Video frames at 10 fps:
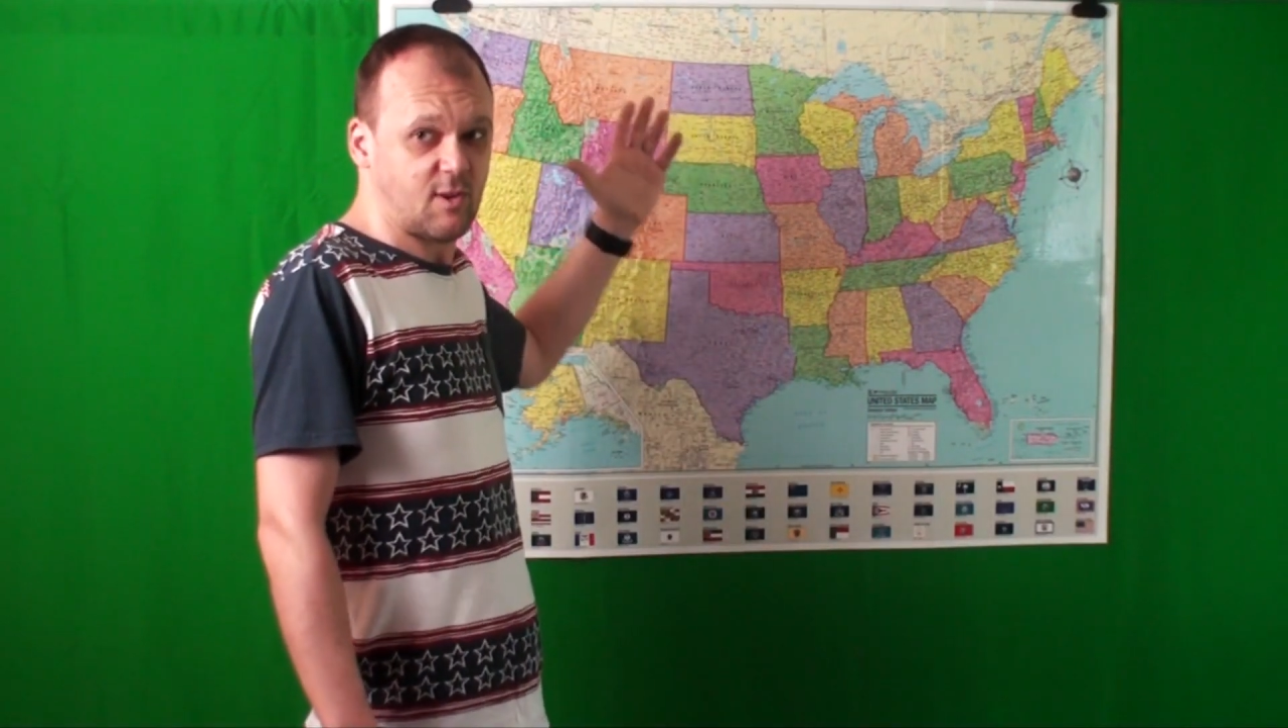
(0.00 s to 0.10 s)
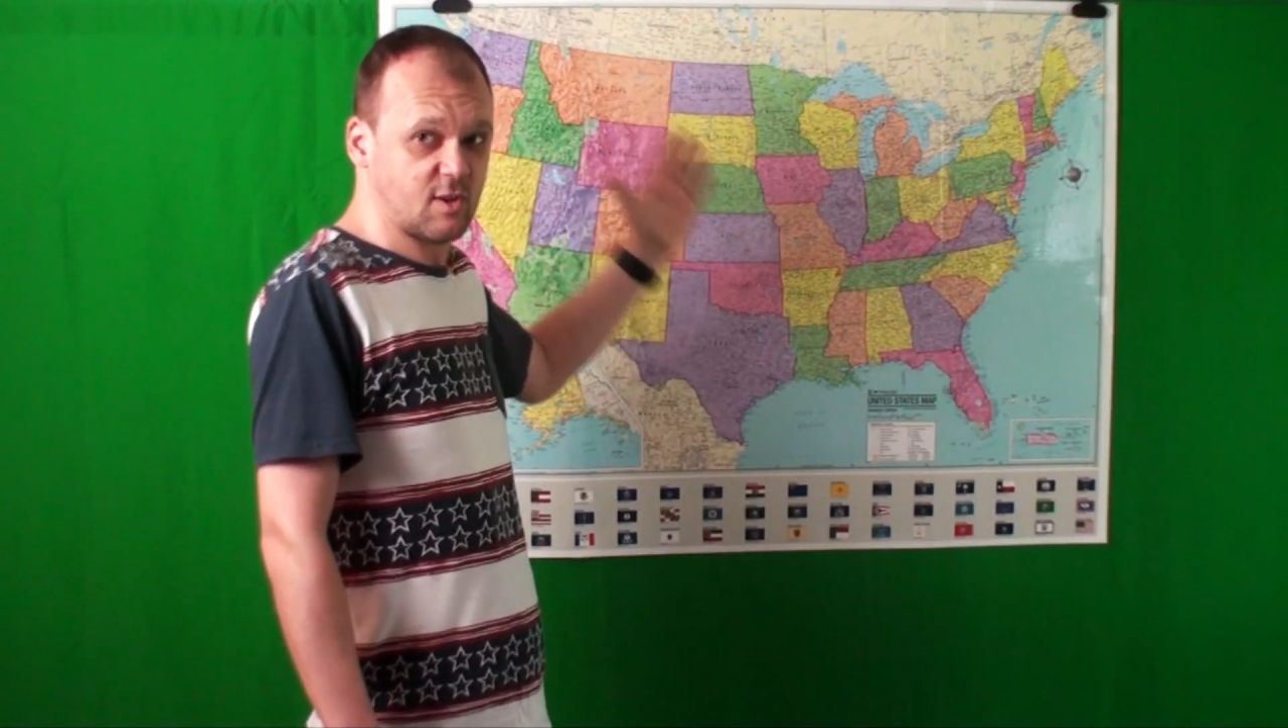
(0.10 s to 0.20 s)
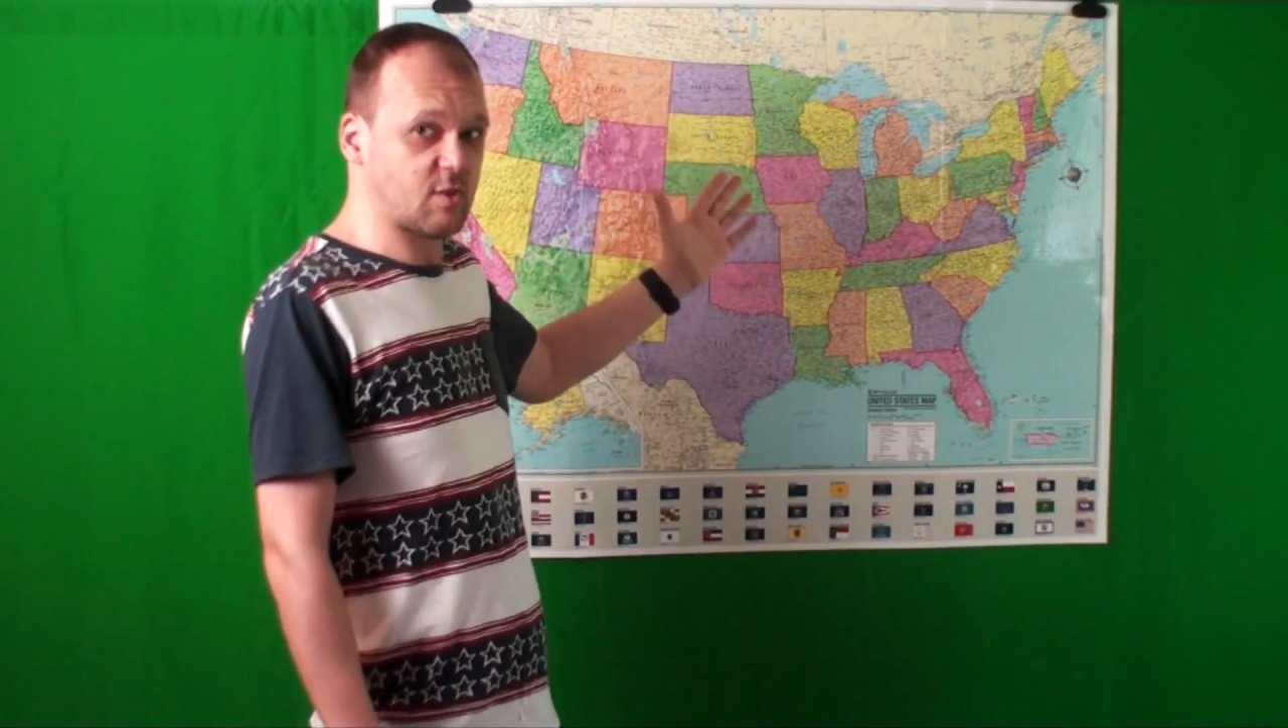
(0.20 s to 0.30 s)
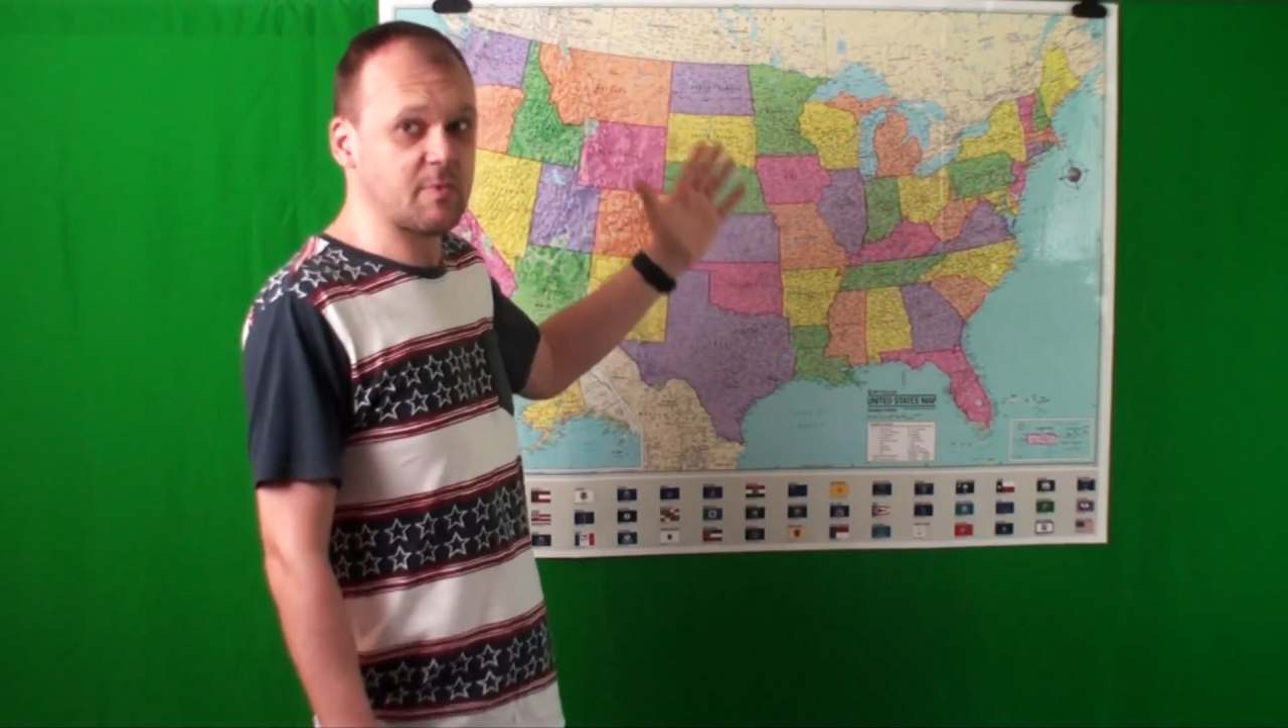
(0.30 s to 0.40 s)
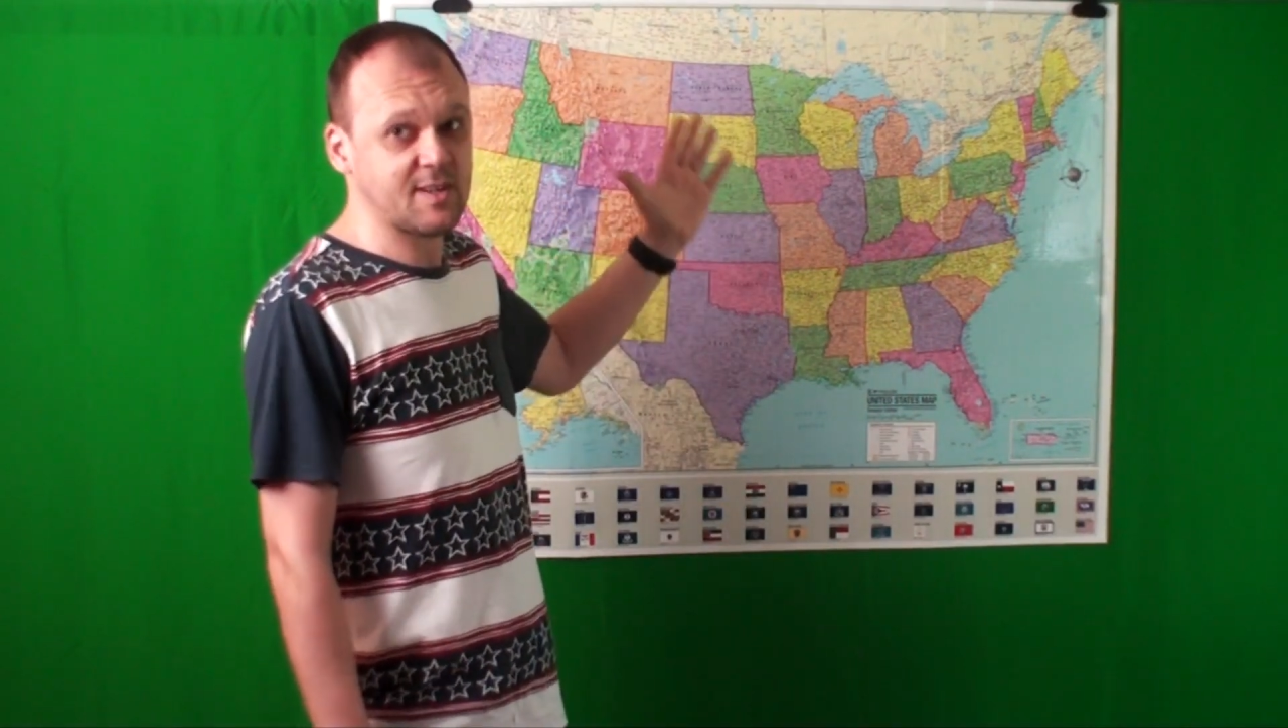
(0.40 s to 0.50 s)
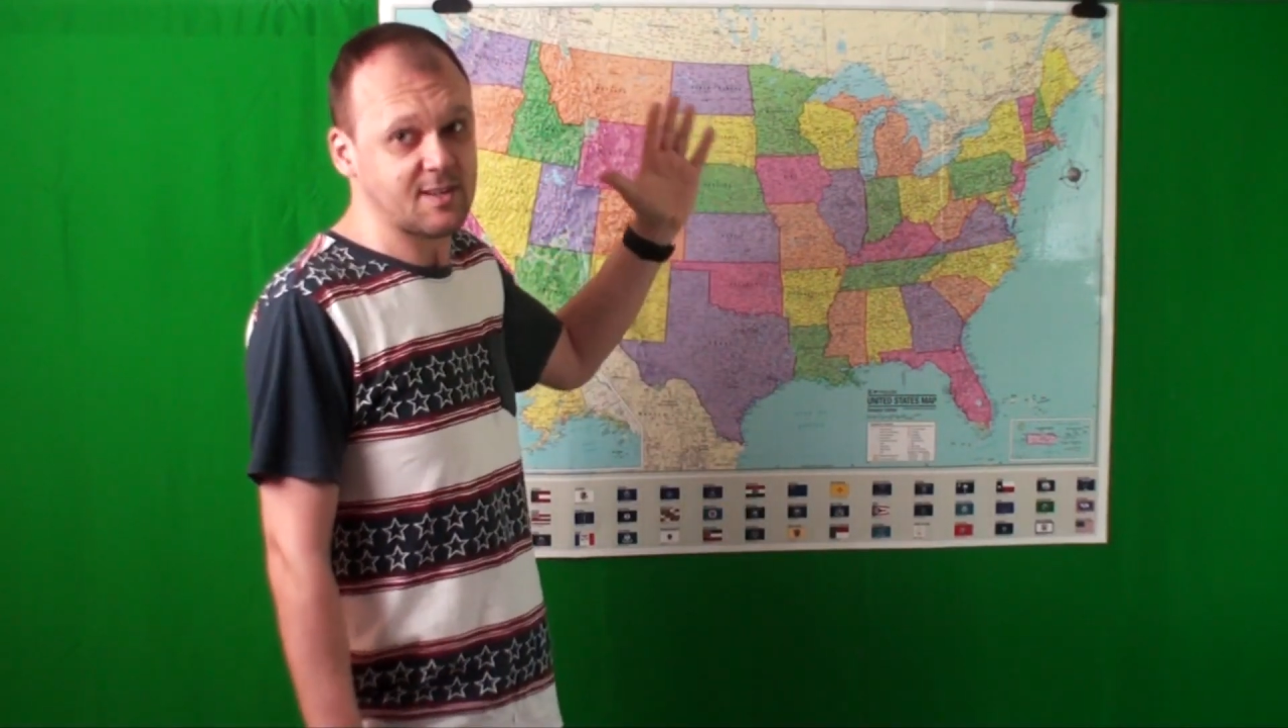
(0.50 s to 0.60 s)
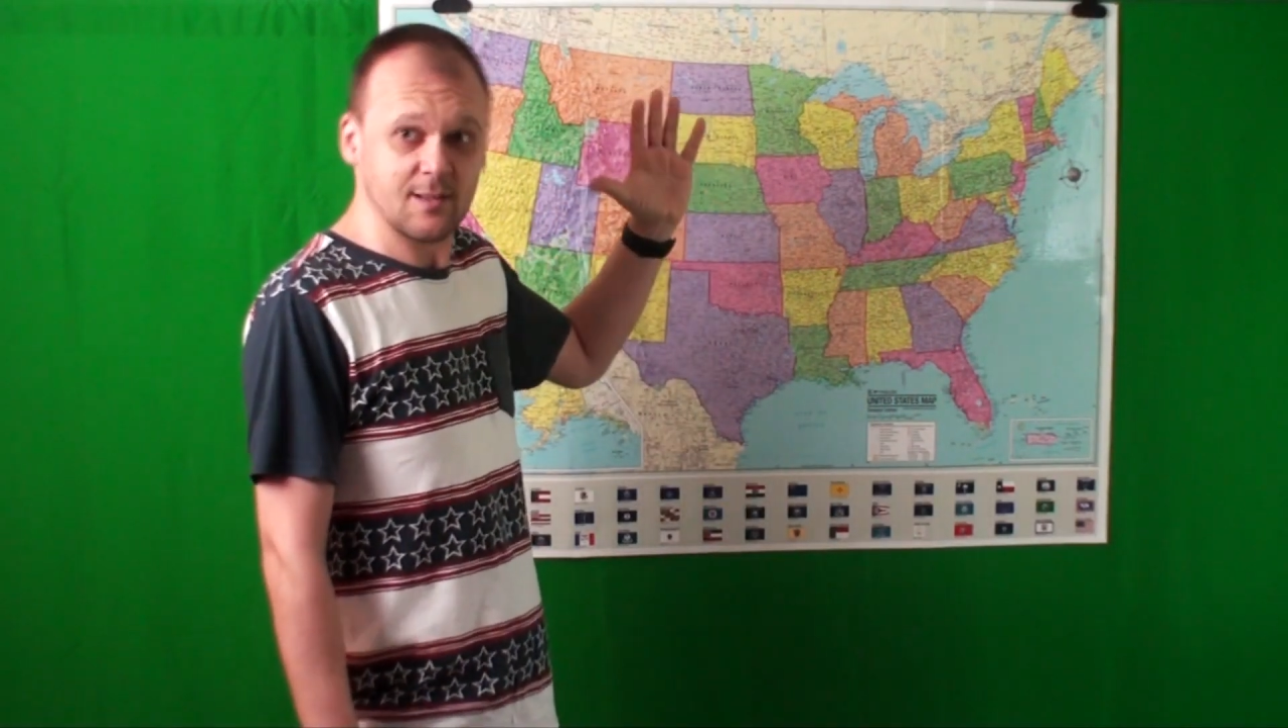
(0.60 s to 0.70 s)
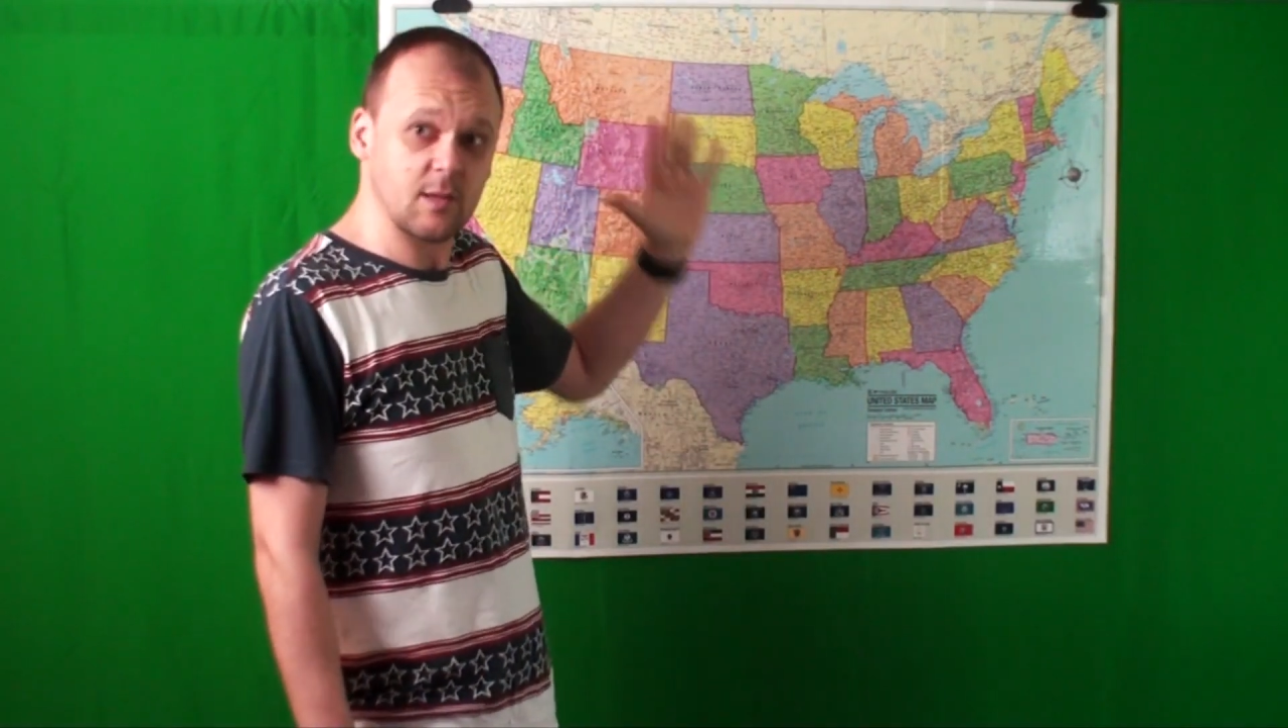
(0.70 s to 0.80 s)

is going to be